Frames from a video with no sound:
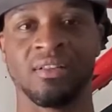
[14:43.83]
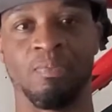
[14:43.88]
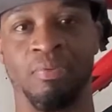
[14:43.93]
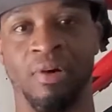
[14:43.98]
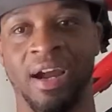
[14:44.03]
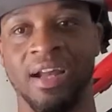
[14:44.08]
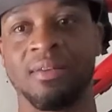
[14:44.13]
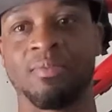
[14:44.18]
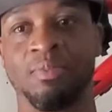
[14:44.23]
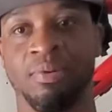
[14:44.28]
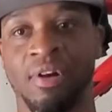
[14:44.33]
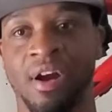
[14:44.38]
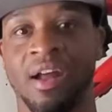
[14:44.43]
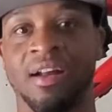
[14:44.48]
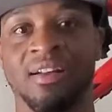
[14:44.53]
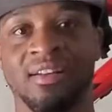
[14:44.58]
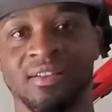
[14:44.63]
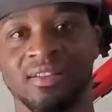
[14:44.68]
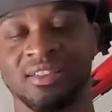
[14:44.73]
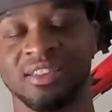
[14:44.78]
Bryton
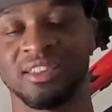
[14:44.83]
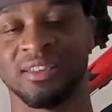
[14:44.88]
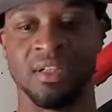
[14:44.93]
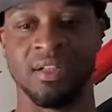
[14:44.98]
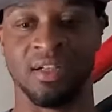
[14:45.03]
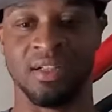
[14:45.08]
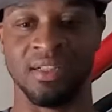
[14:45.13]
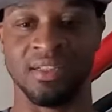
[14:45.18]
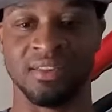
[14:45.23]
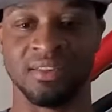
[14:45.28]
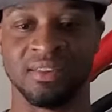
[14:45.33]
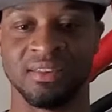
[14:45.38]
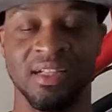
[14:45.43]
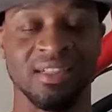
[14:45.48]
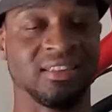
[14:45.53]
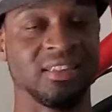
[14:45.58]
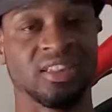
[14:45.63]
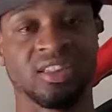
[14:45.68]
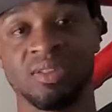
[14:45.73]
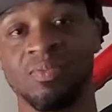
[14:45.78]
products because
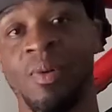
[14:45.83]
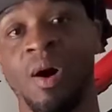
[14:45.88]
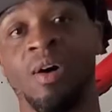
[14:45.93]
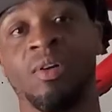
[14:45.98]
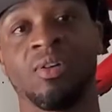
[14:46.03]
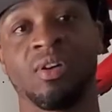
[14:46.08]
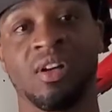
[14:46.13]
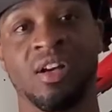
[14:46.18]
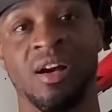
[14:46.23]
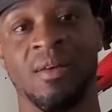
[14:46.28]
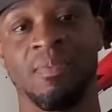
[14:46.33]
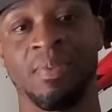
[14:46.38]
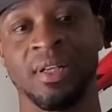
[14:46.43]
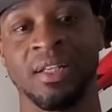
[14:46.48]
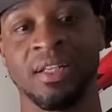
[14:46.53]
it's a smaller company.